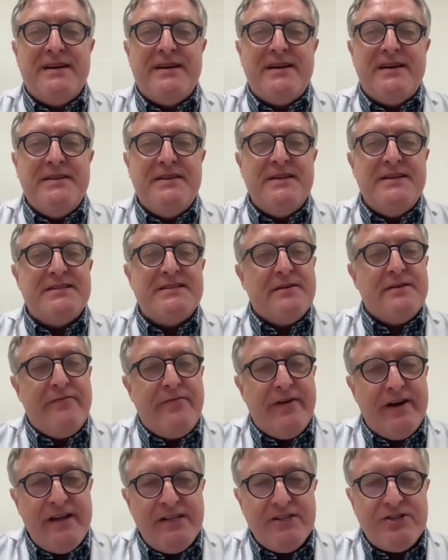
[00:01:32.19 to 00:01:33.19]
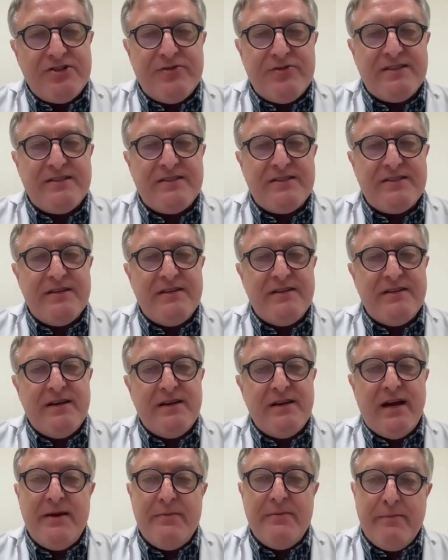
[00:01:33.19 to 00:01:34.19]
in this very interesting
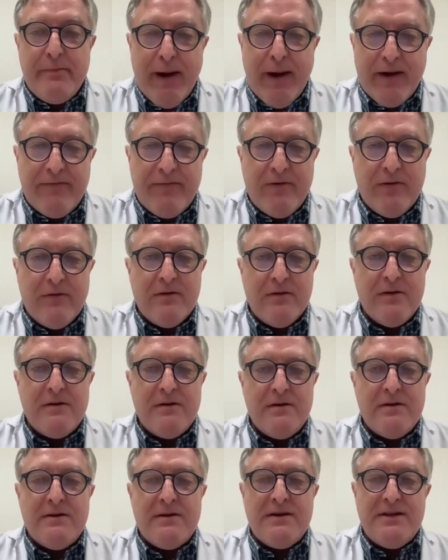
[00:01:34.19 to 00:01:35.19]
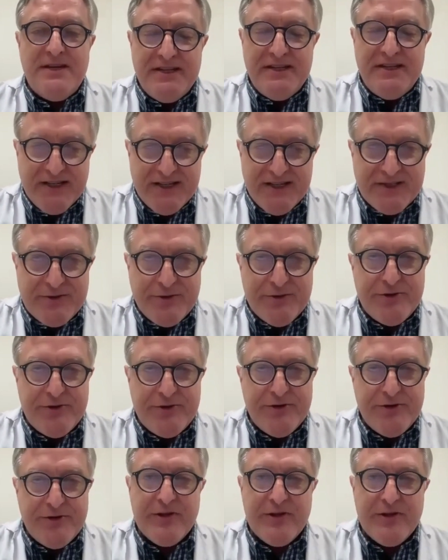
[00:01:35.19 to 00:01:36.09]
and impactful EASL Studio.